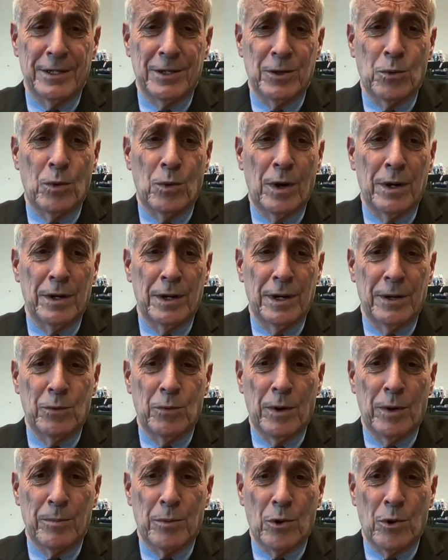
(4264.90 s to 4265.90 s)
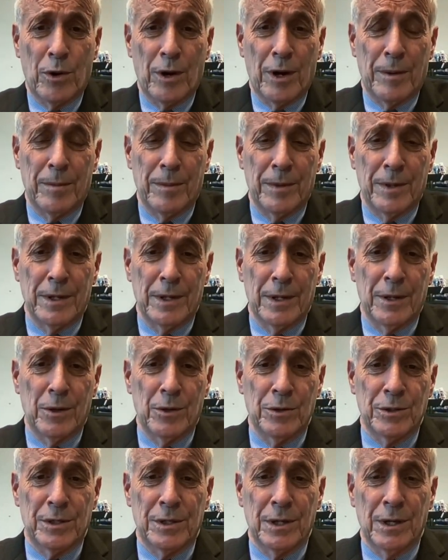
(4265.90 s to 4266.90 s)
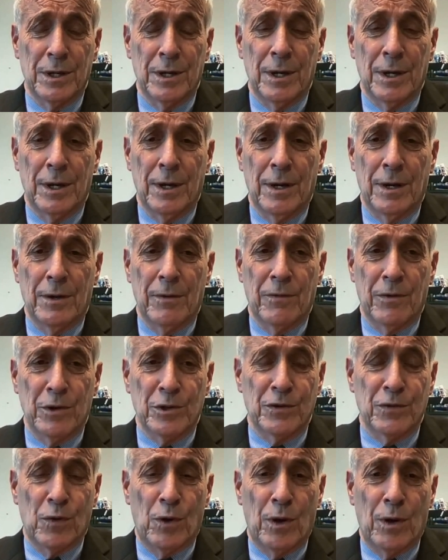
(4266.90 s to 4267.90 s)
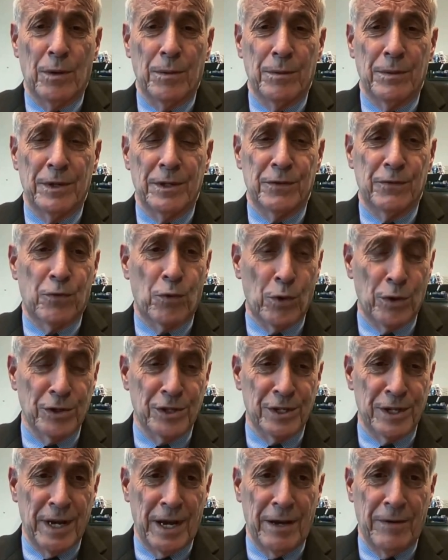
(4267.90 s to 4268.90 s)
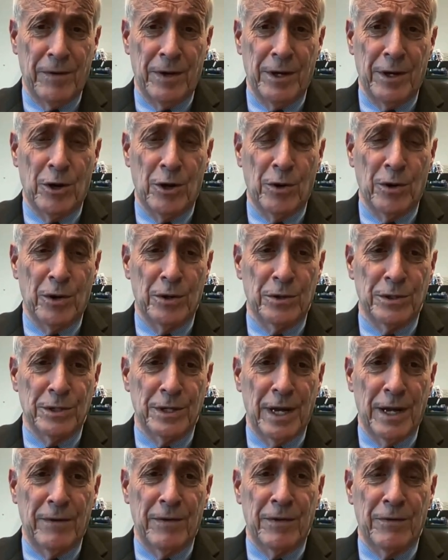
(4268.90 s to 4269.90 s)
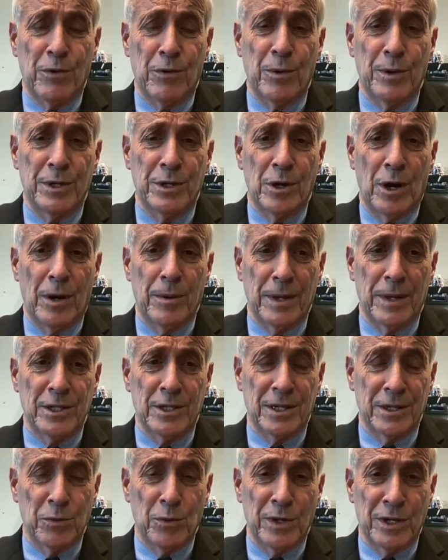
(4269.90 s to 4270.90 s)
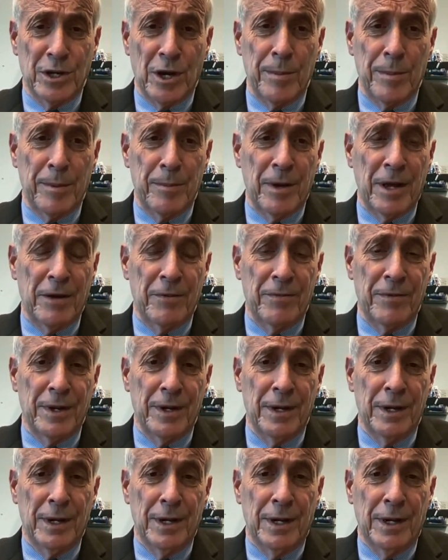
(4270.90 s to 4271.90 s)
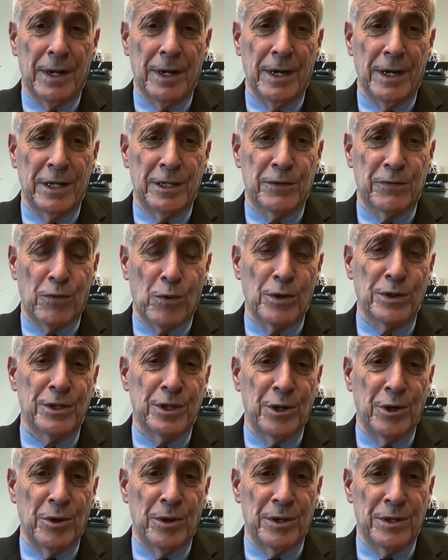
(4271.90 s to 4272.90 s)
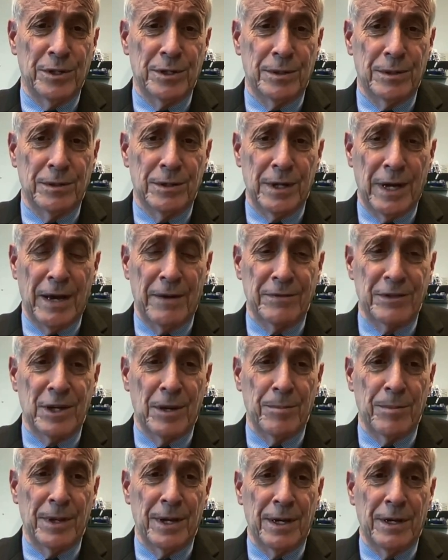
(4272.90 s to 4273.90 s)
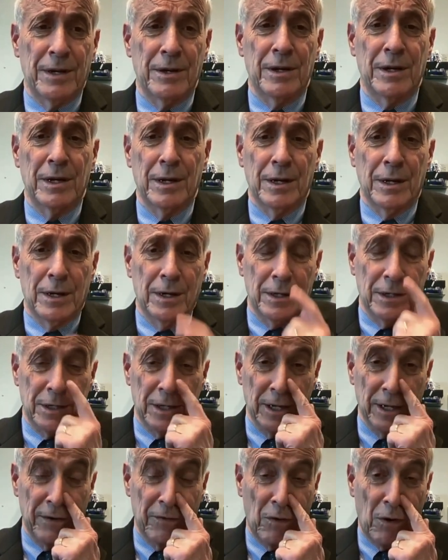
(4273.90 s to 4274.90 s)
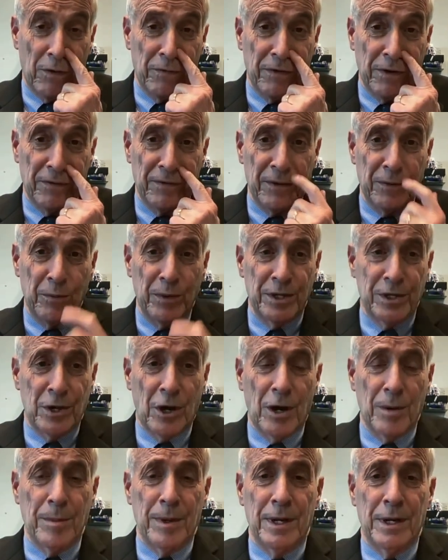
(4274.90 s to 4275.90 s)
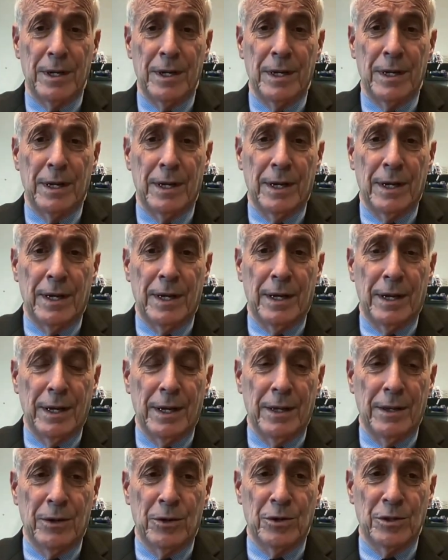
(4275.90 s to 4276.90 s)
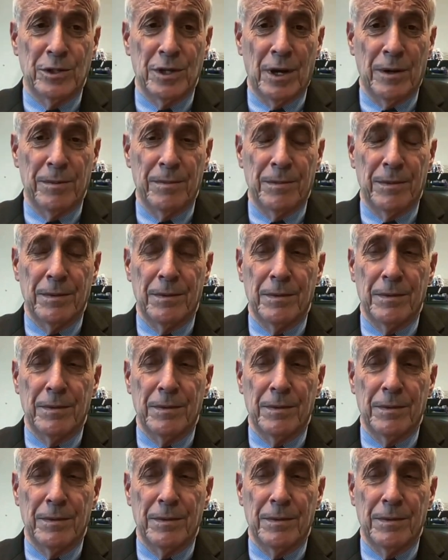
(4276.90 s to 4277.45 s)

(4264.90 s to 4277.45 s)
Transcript: things in one program. There's, first of all, it's forced saving. You're saving for retirement. That's the retirement benefit. It's forcing you to have something to live off of in retirement. There's